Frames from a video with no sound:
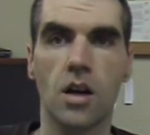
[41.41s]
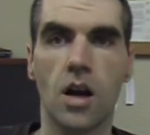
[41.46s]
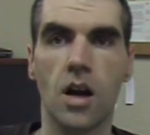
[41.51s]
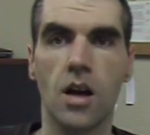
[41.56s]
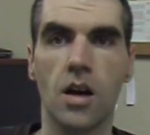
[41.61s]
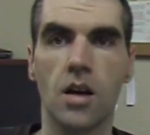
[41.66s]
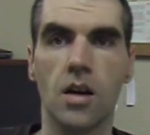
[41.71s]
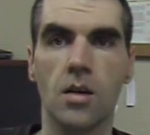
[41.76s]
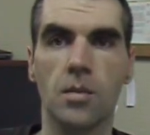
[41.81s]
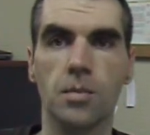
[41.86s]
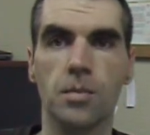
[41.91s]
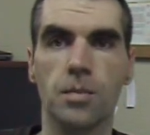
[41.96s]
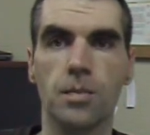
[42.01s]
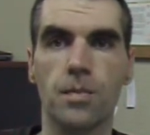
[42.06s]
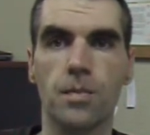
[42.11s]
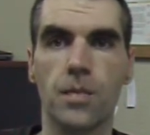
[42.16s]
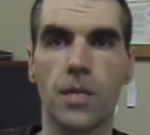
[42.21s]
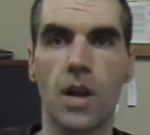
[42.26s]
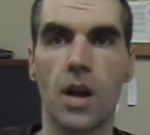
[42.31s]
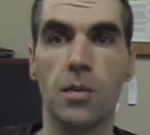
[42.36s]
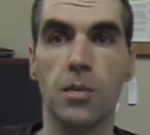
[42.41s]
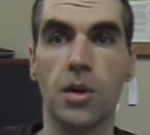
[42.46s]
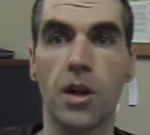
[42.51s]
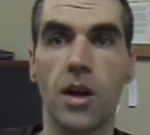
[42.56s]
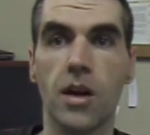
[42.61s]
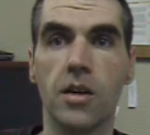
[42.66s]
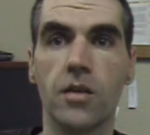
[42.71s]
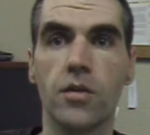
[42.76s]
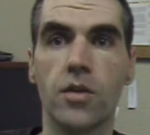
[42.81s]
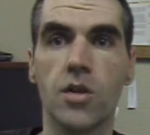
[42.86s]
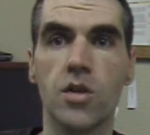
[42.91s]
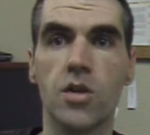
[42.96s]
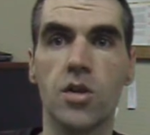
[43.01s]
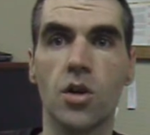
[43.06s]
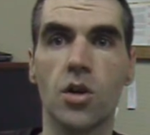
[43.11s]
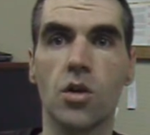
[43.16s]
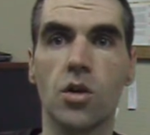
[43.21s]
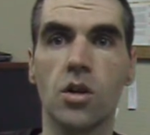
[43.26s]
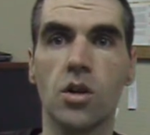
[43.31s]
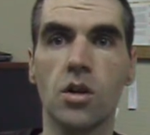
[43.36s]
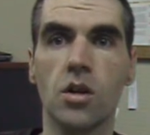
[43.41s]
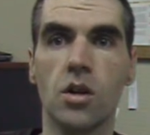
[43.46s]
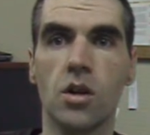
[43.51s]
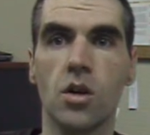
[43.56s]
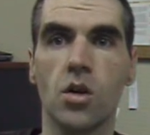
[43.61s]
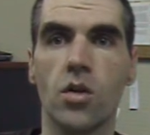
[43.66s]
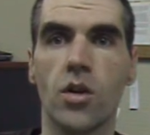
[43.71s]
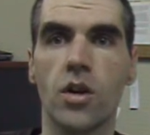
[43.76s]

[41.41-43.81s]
applying for SOL,